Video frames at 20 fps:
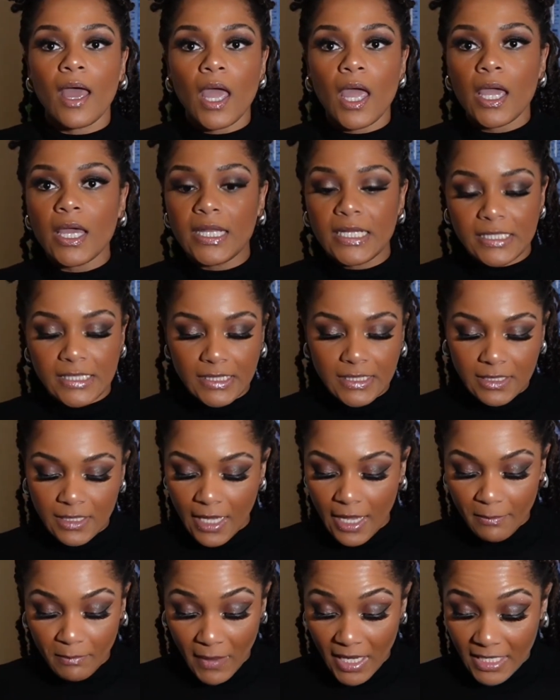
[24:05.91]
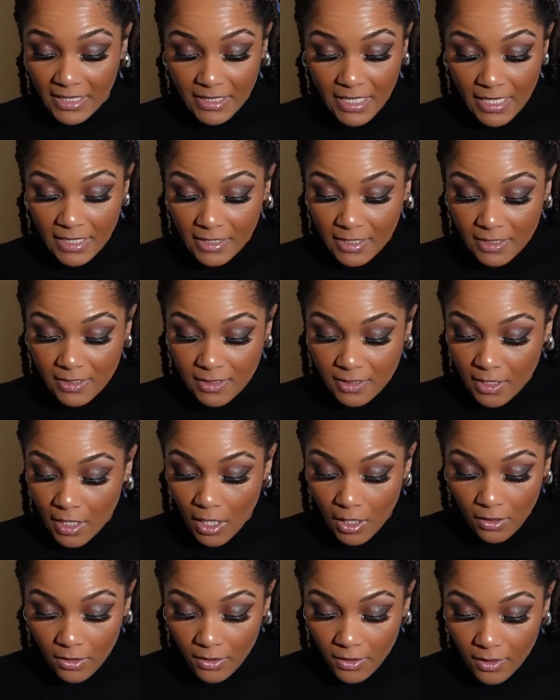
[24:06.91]
and it's maintained its
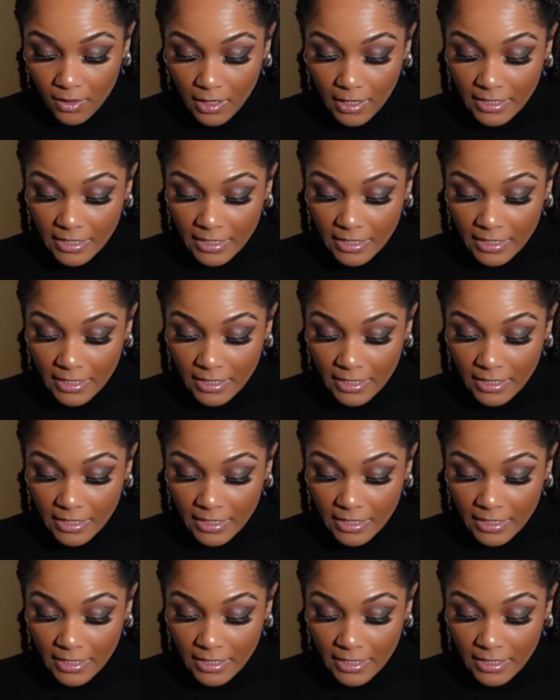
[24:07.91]
color.